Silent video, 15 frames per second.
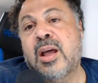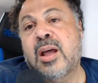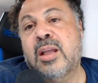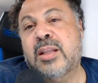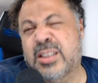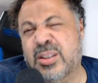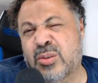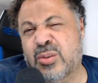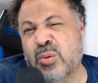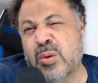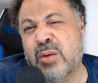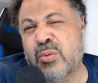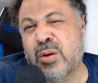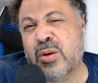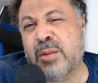This is the one
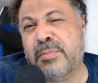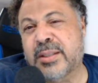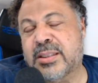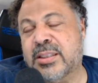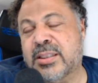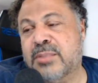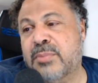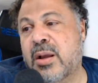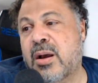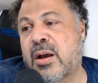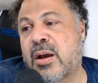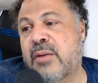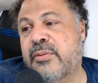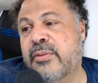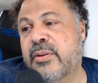that really pisses me
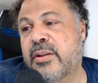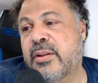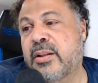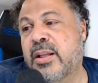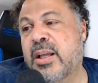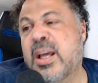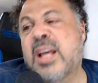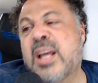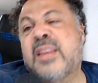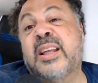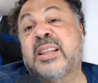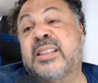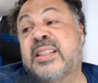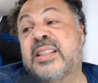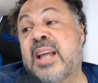off.
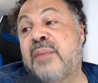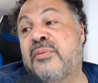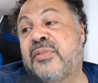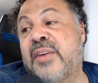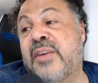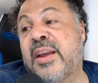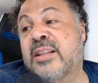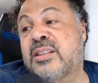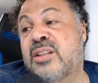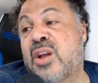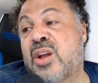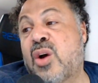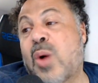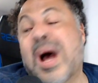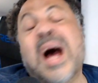These same fans
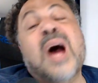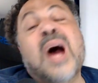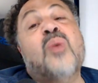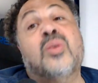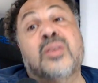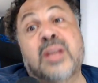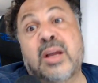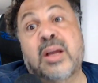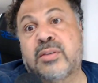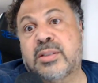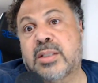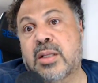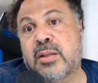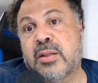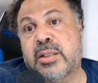know I will never
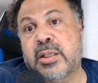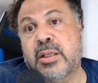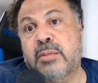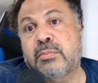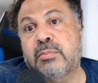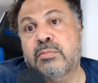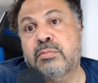sell the team.